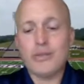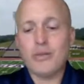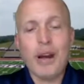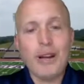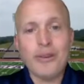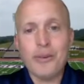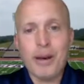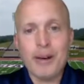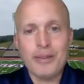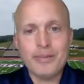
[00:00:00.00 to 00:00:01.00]
swagger
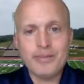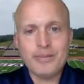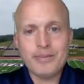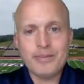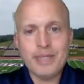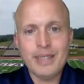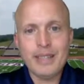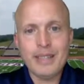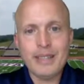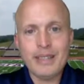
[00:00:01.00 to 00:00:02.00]
about them
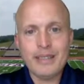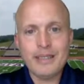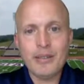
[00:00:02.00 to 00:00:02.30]
and